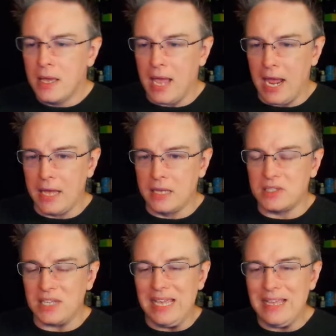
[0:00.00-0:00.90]

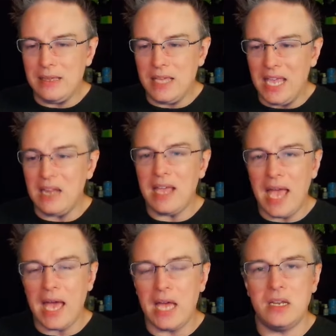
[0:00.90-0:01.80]
And it
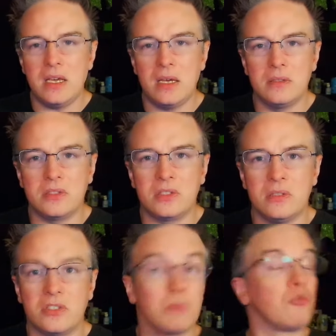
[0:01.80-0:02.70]
had
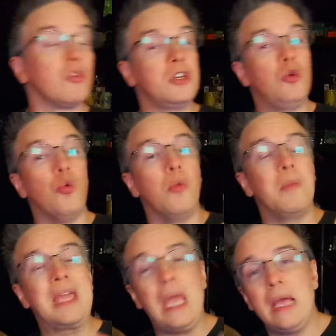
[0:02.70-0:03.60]
some really cool
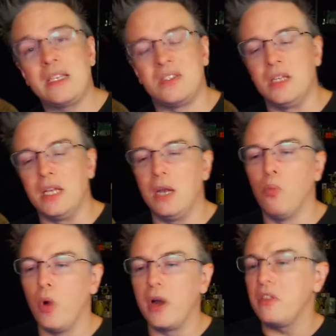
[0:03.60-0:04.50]
mechanics in it.
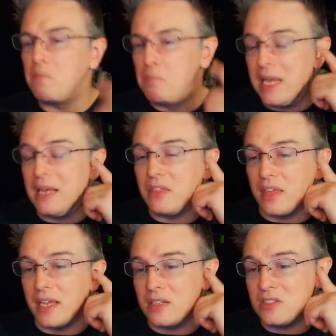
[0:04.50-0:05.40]
And one of the big
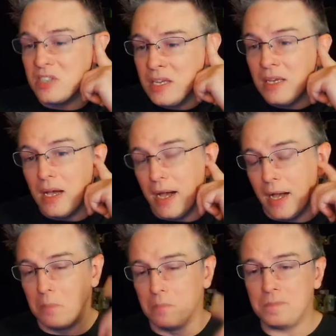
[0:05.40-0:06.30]
things
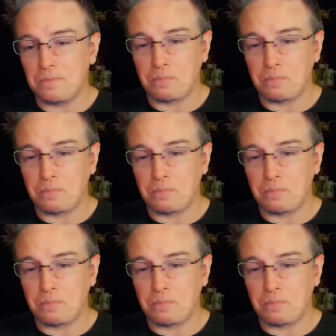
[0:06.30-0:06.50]
um,